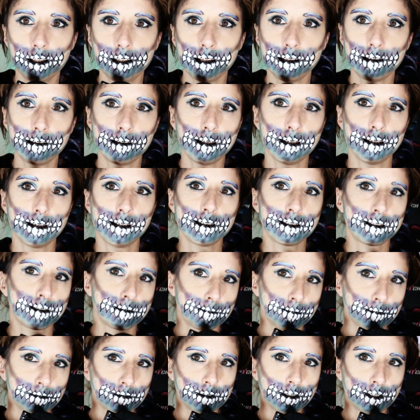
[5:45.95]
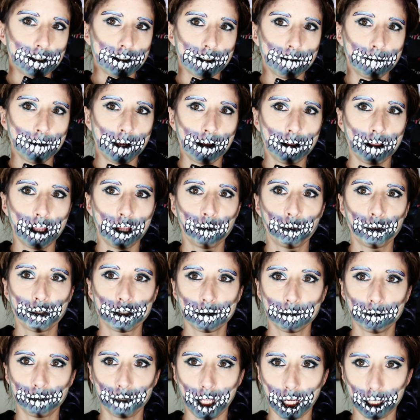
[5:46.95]
did this. Did some outline, put
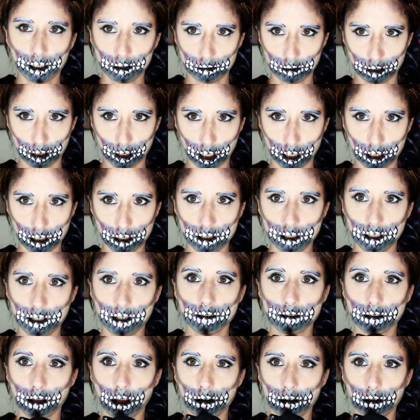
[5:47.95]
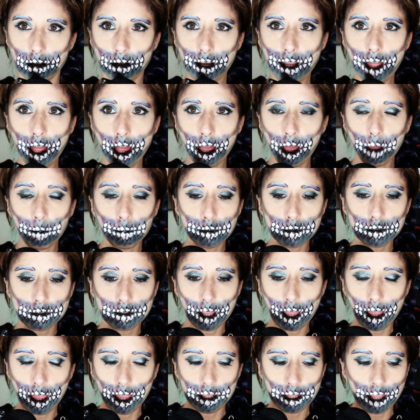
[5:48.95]
some black on the inside of the lips,
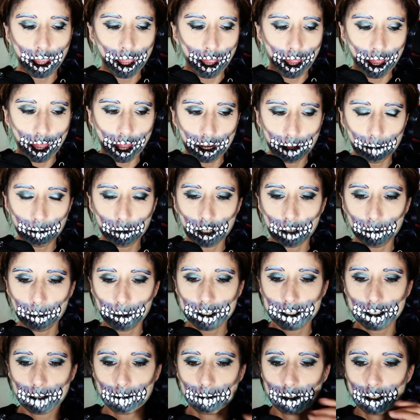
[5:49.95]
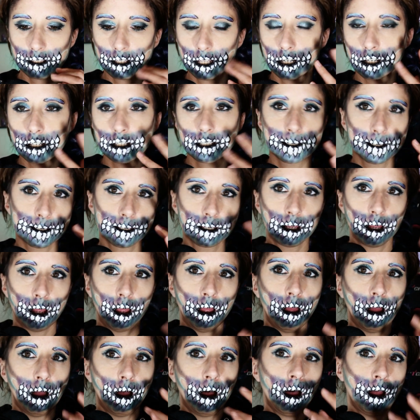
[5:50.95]
and then I'm gonna put some glitters
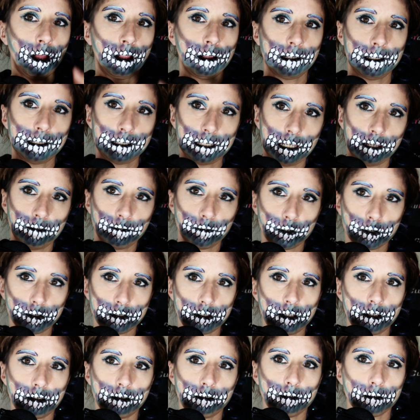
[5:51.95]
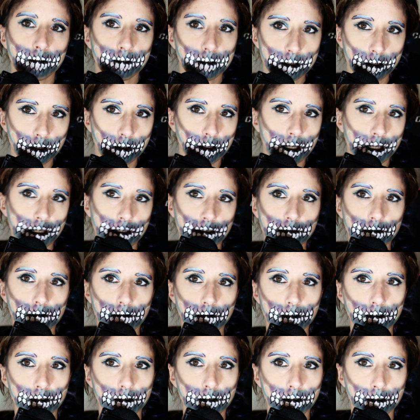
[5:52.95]
on the teethers too, so that
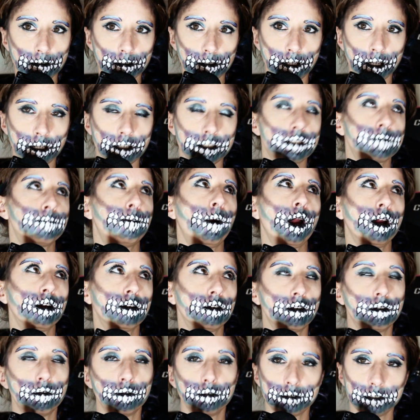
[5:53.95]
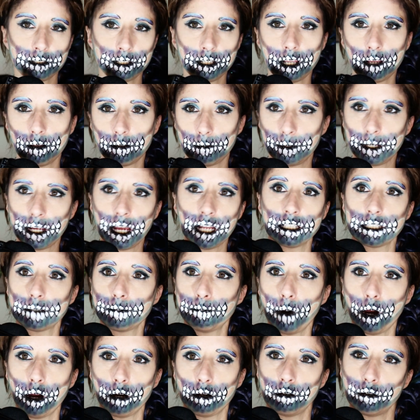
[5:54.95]
we got a sparkle. Today we got a
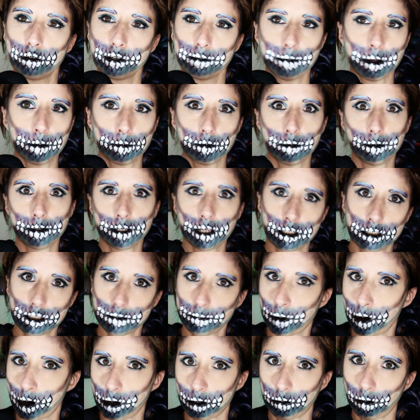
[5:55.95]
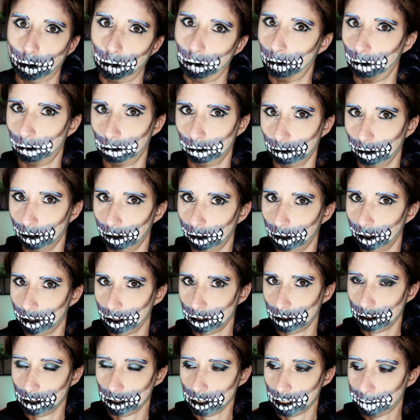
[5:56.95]
sparkle. Remember, we got sparkle.
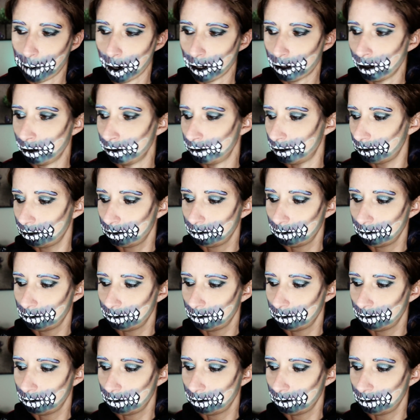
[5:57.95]
Sparkles.